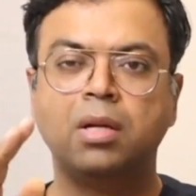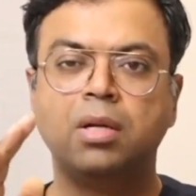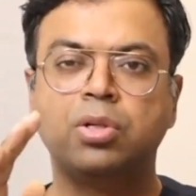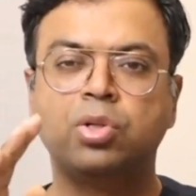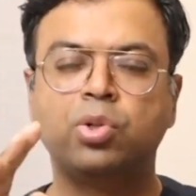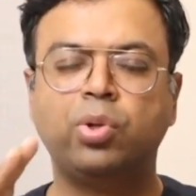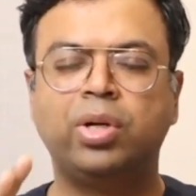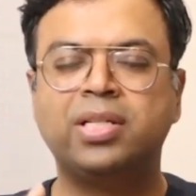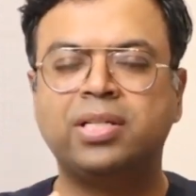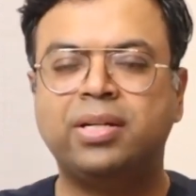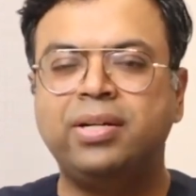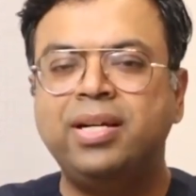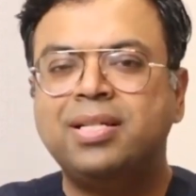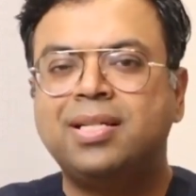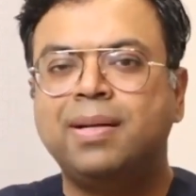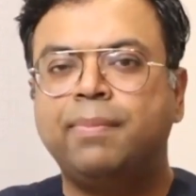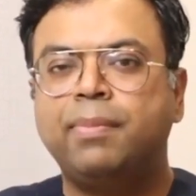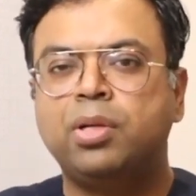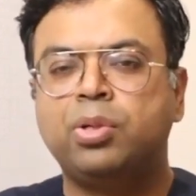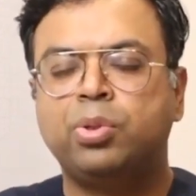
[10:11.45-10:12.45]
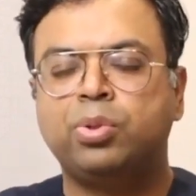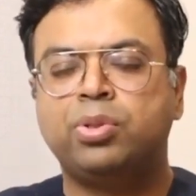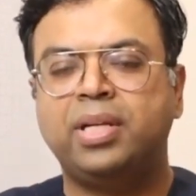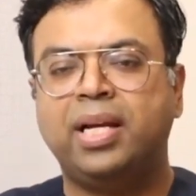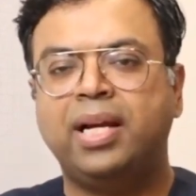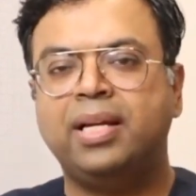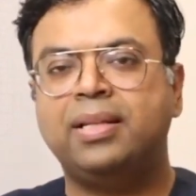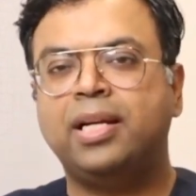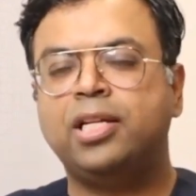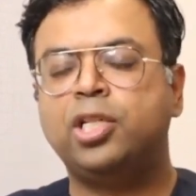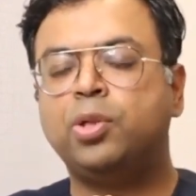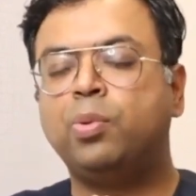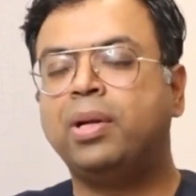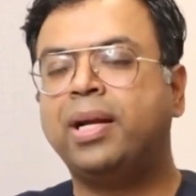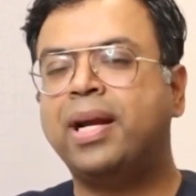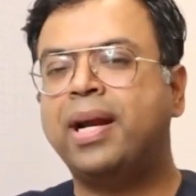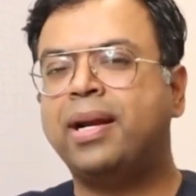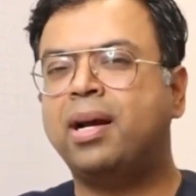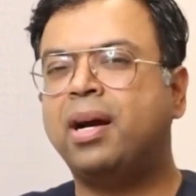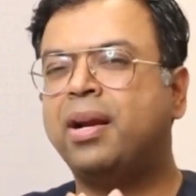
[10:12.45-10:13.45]
So it's reasonable to say that you will
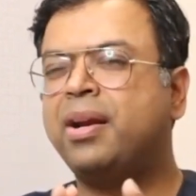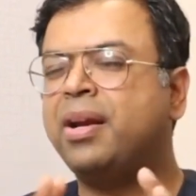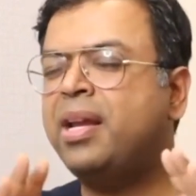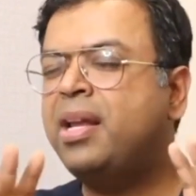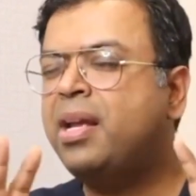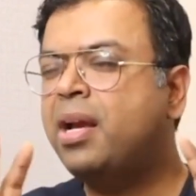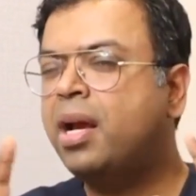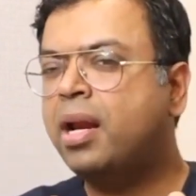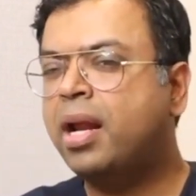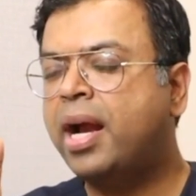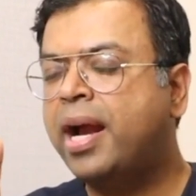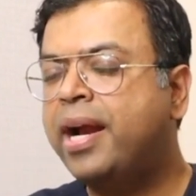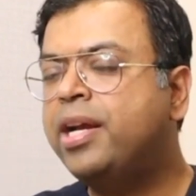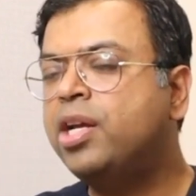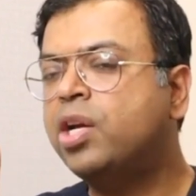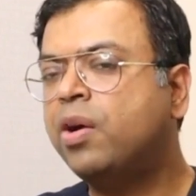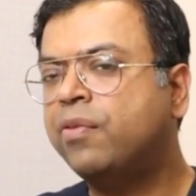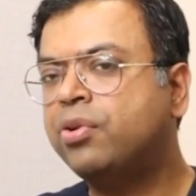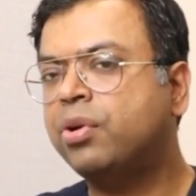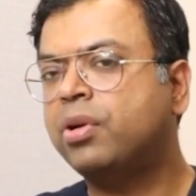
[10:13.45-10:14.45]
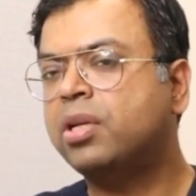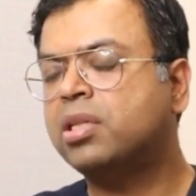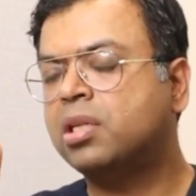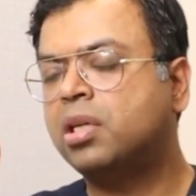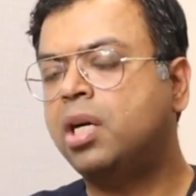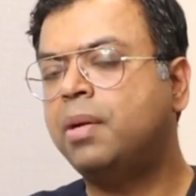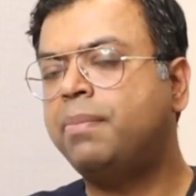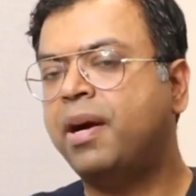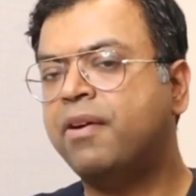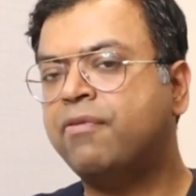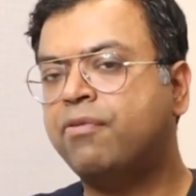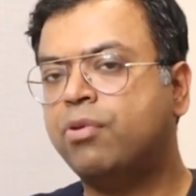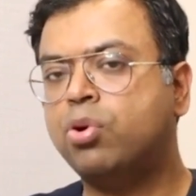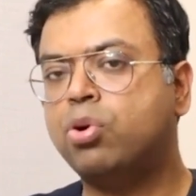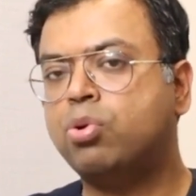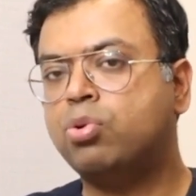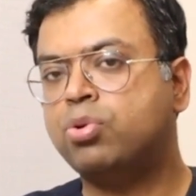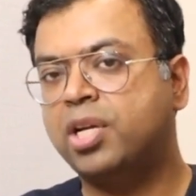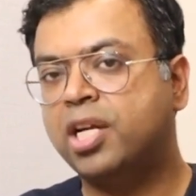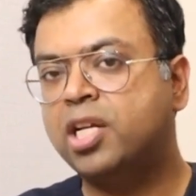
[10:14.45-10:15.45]
get a near idea of your result by
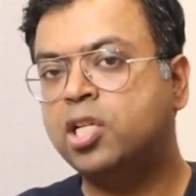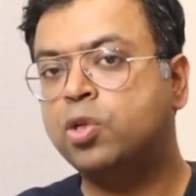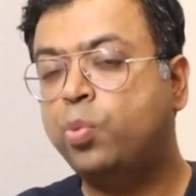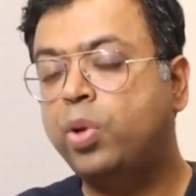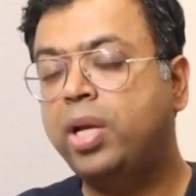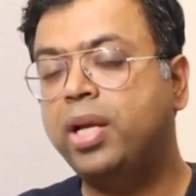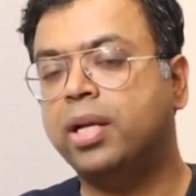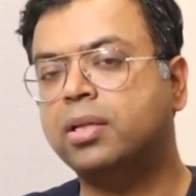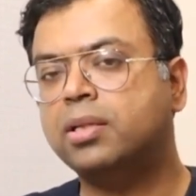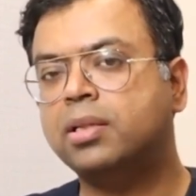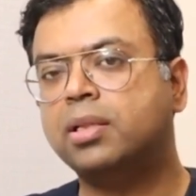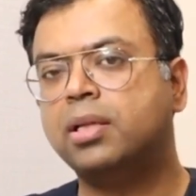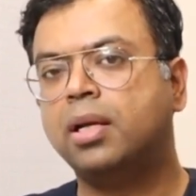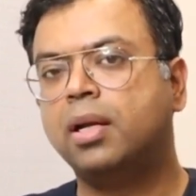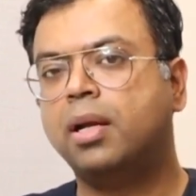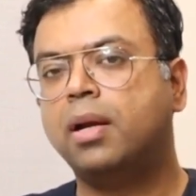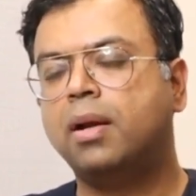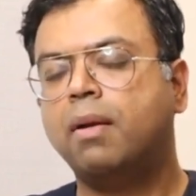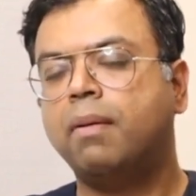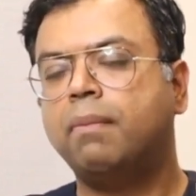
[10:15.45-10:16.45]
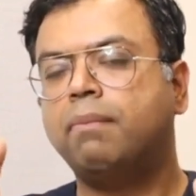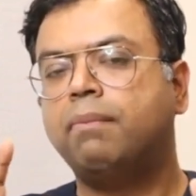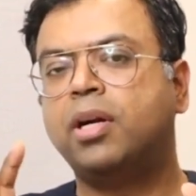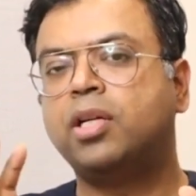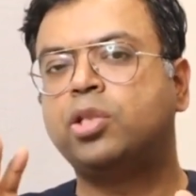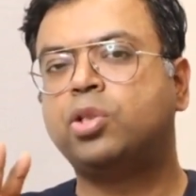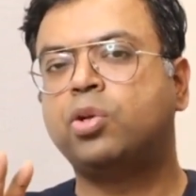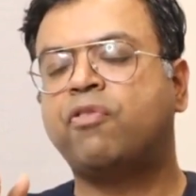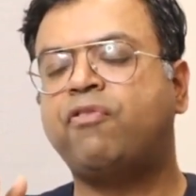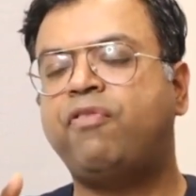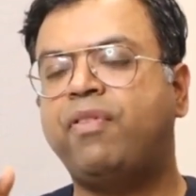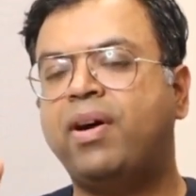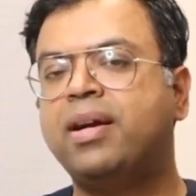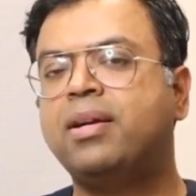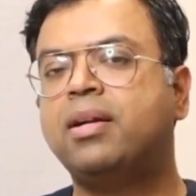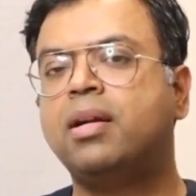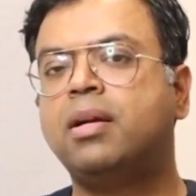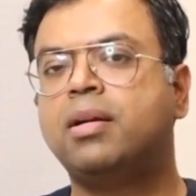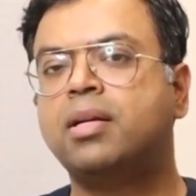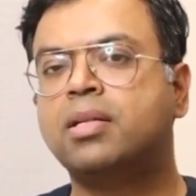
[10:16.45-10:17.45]
4 to 6 weeks, but your
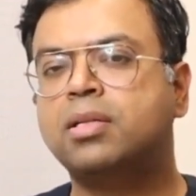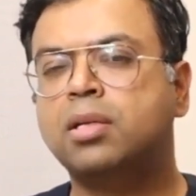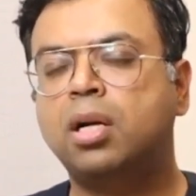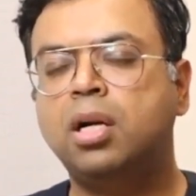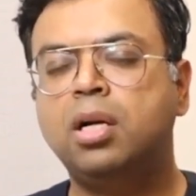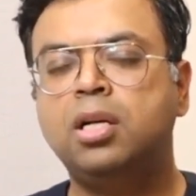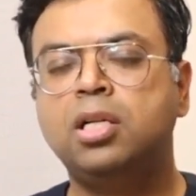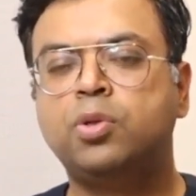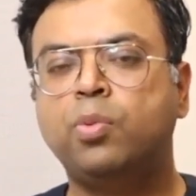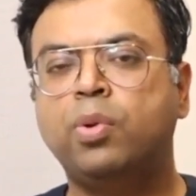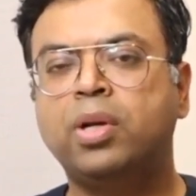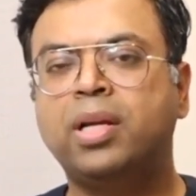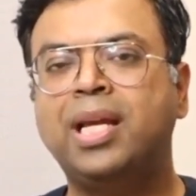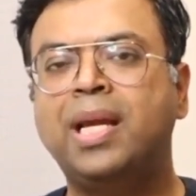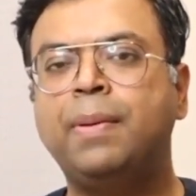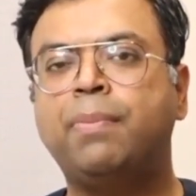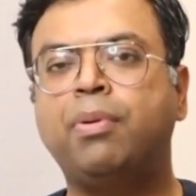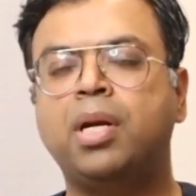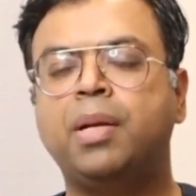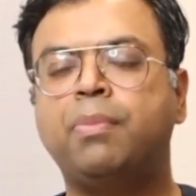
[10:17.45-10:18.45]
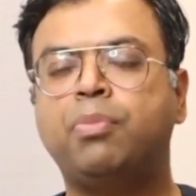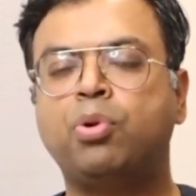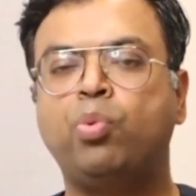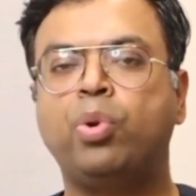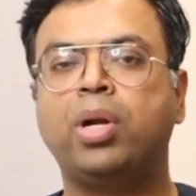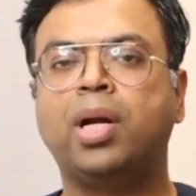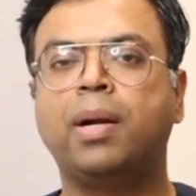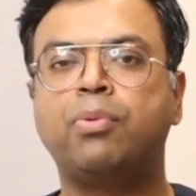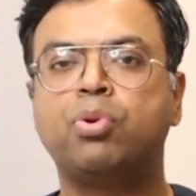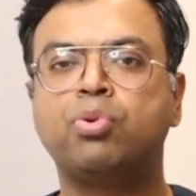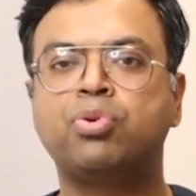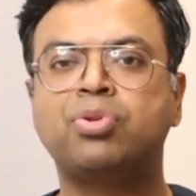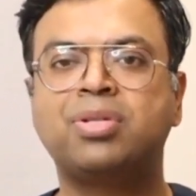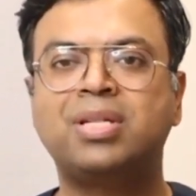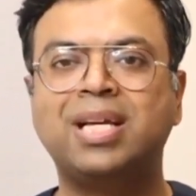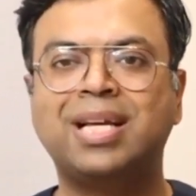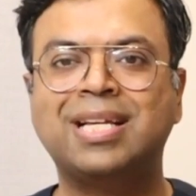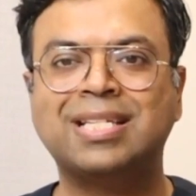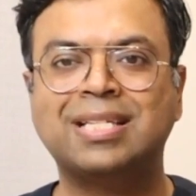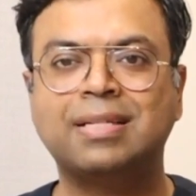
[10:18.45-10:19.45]
final results will keep on improving up to
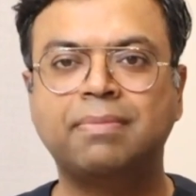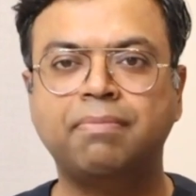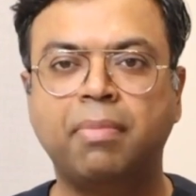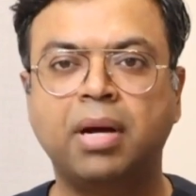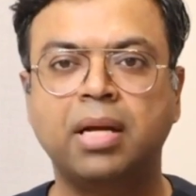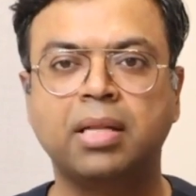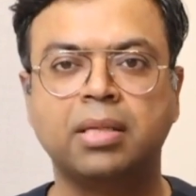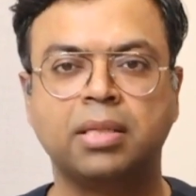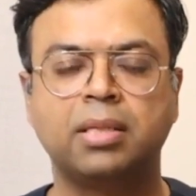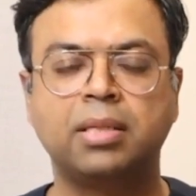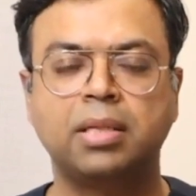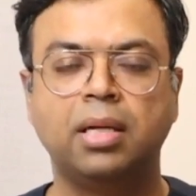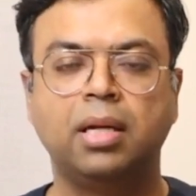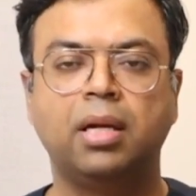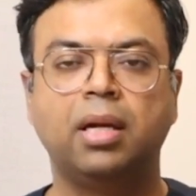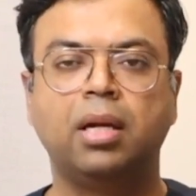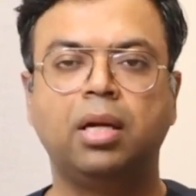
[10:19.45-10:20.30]
6 months.